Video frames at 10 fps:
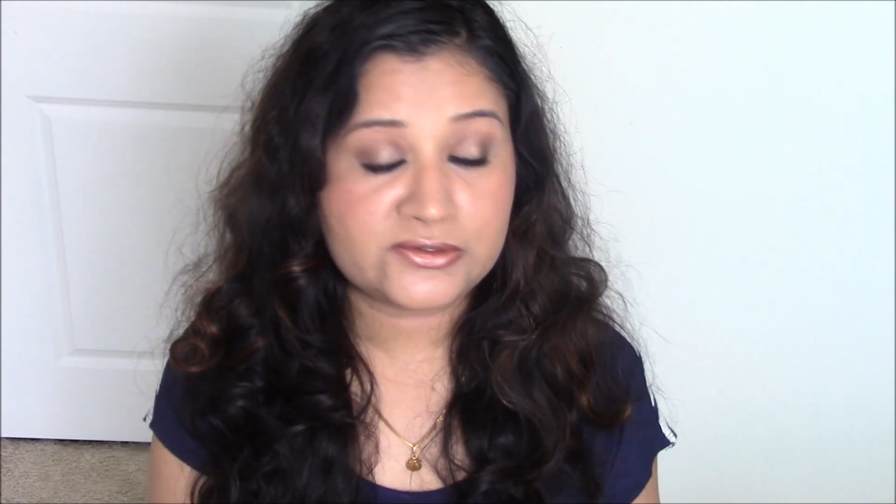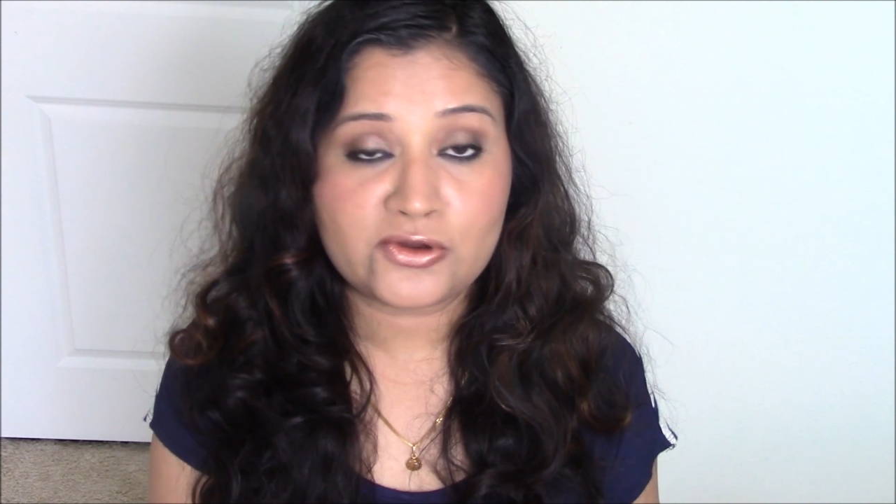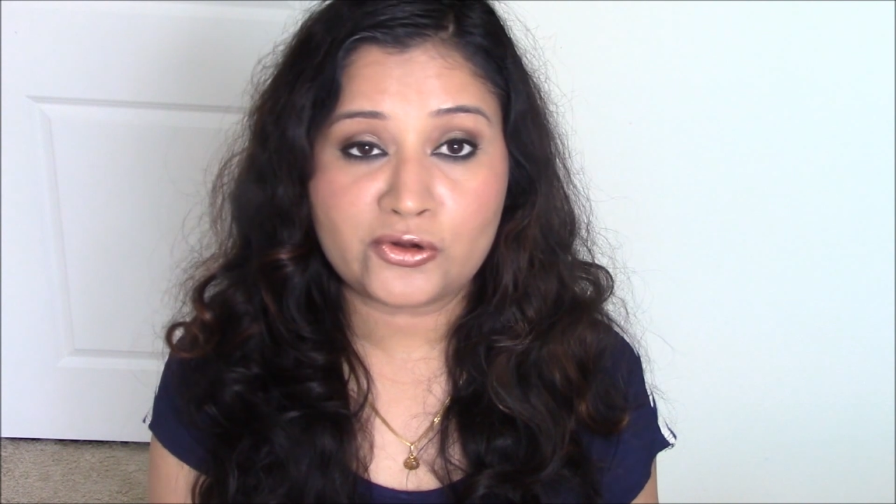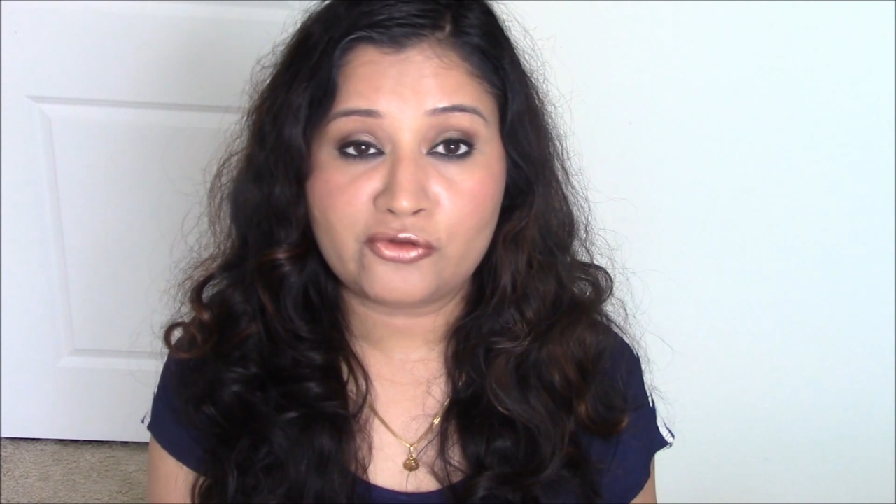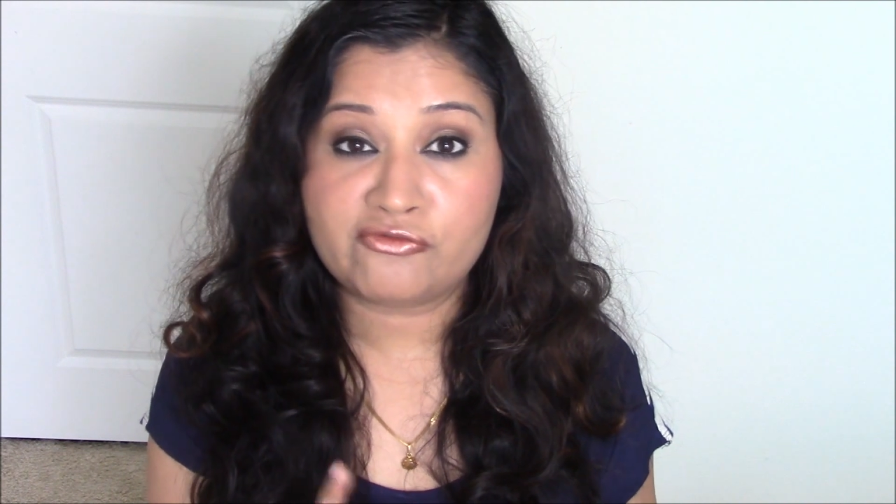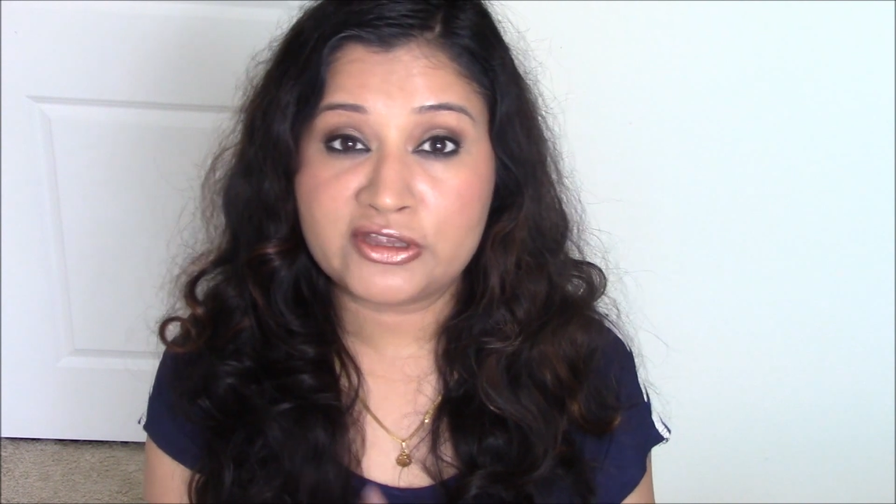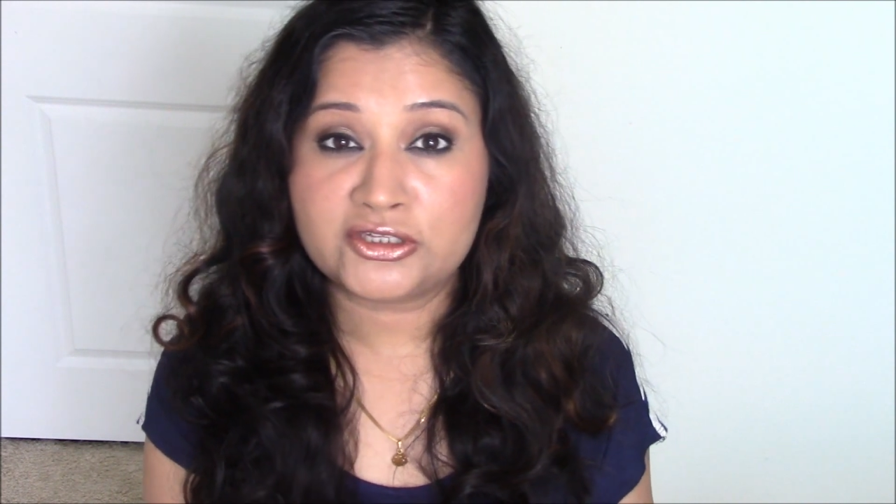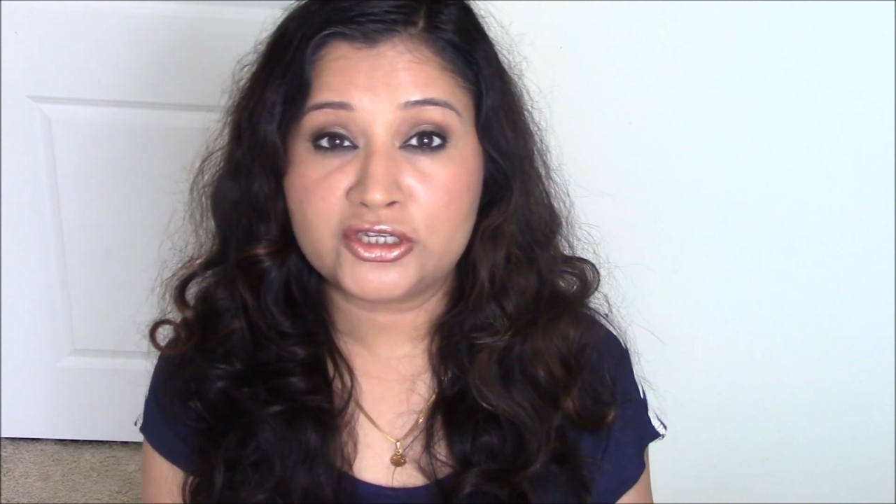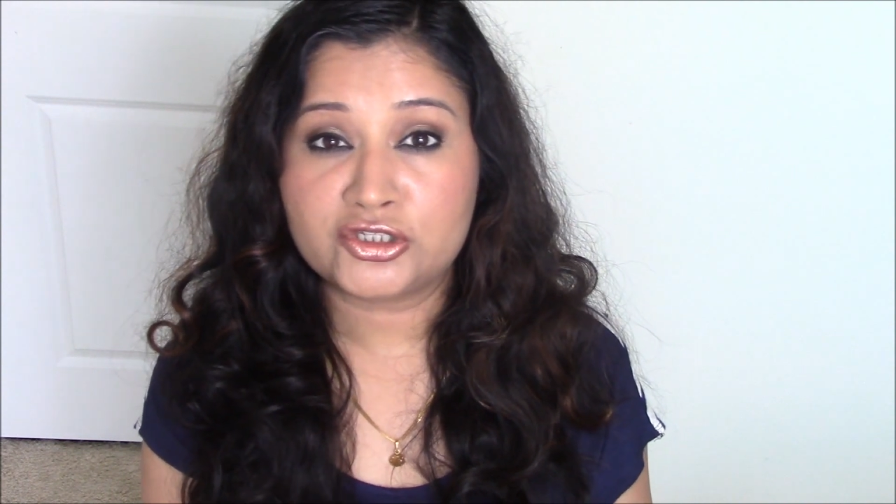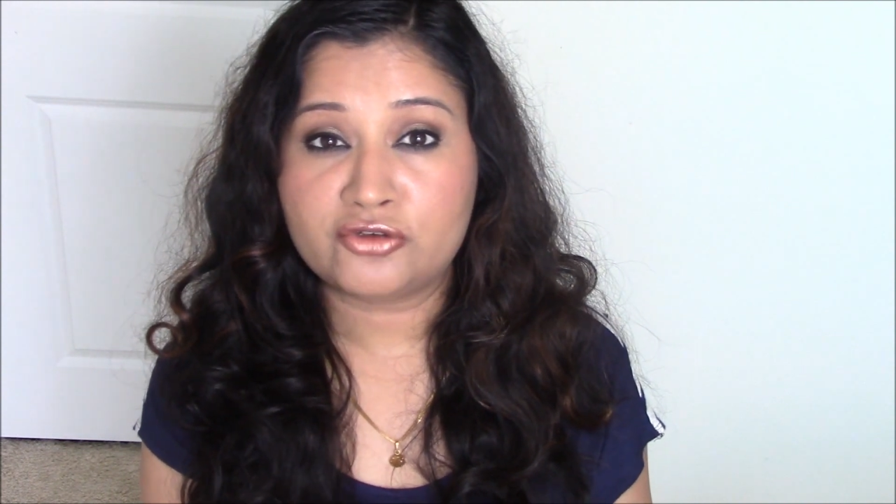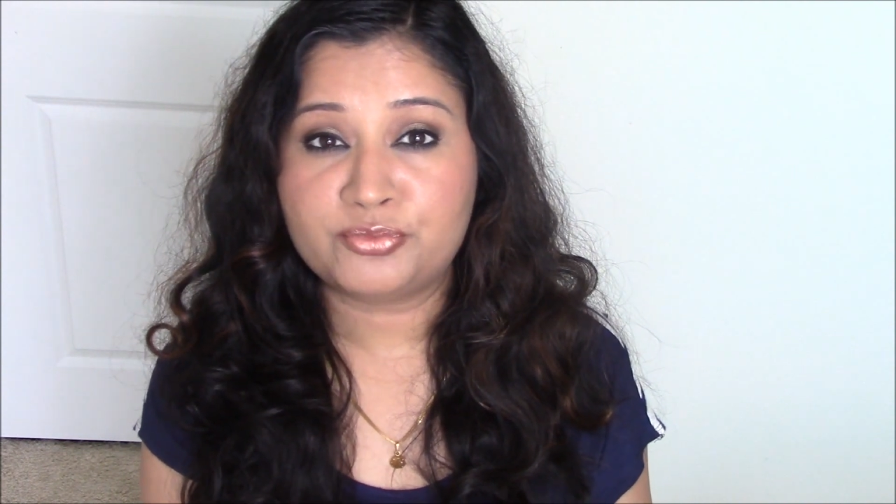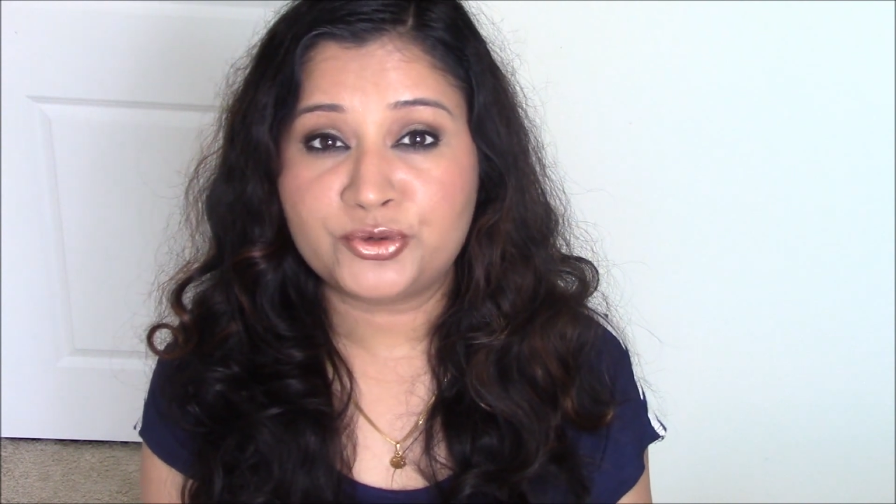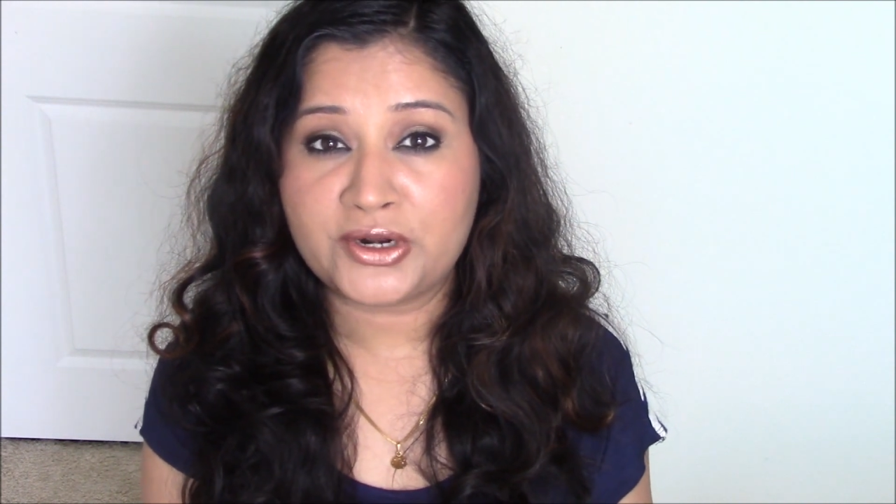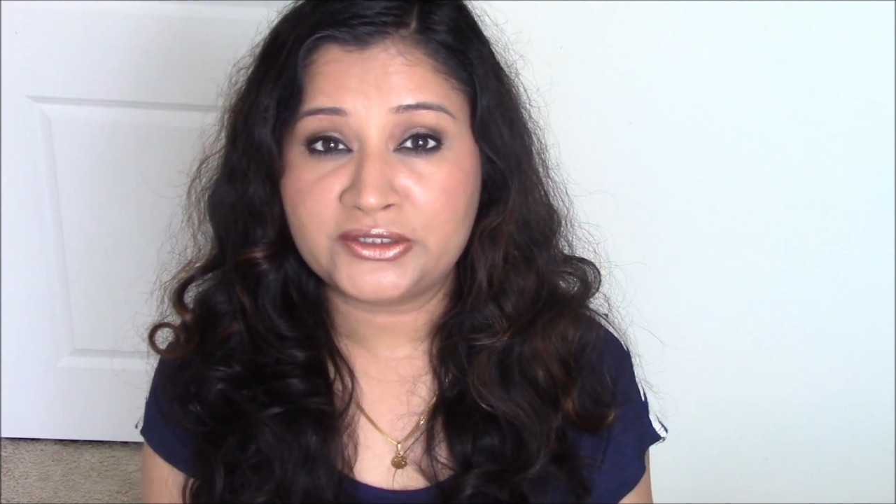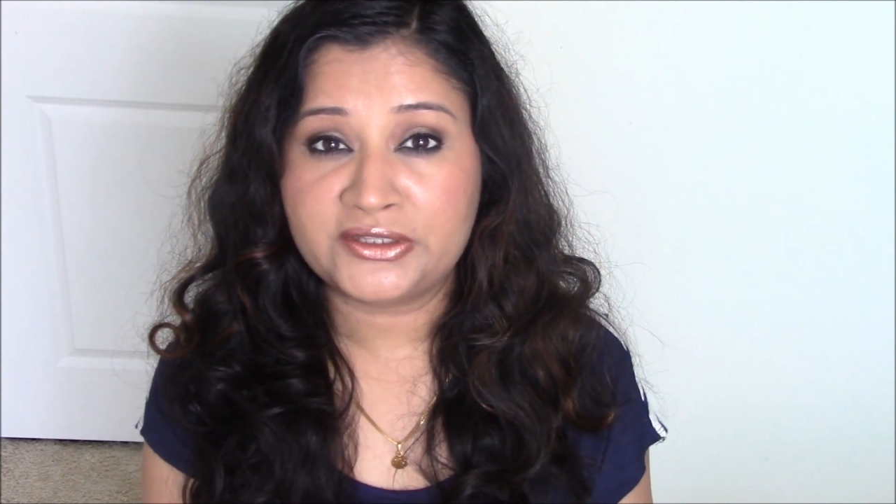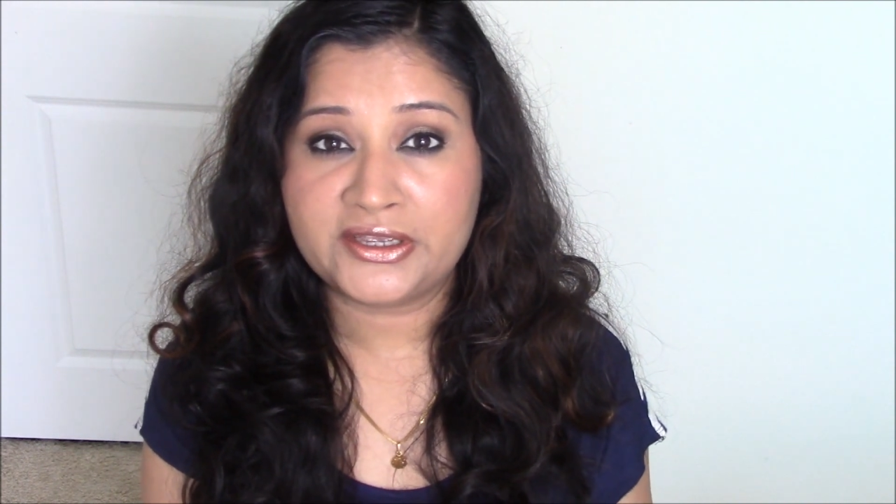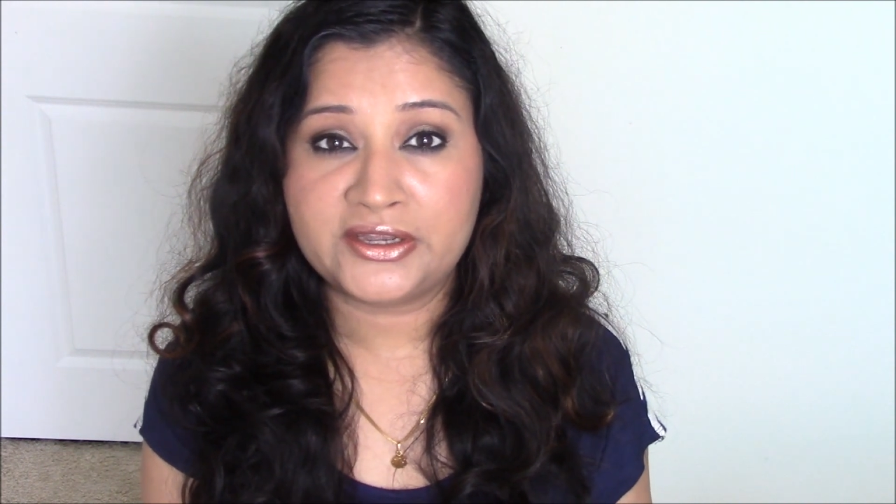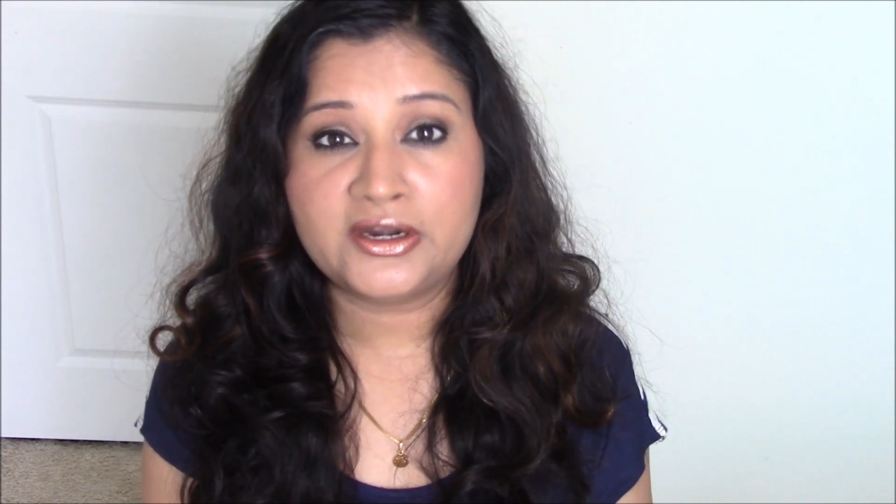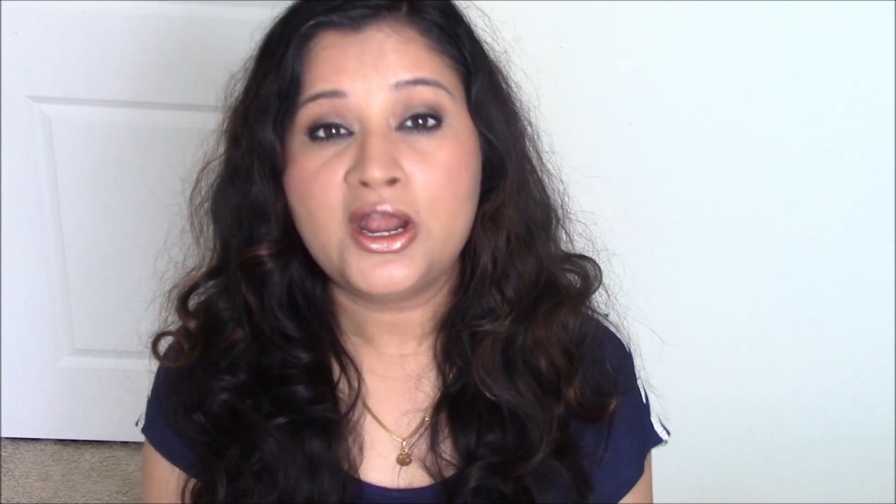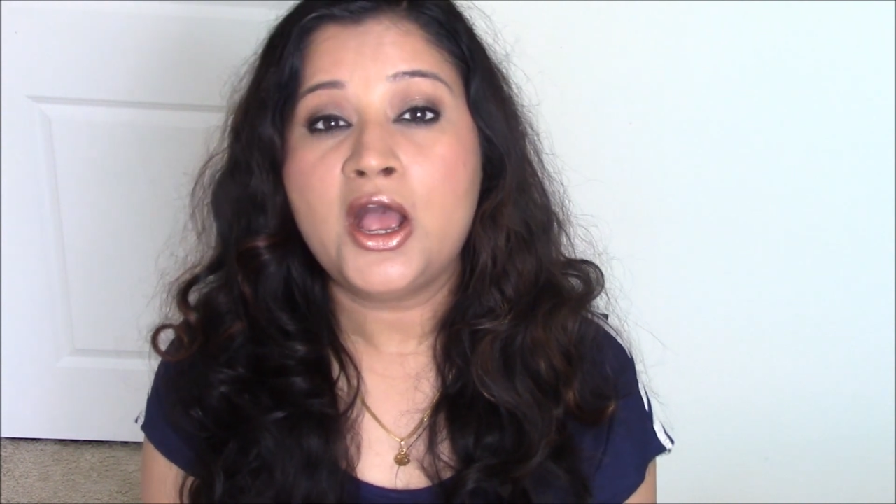lot of wastage of product there,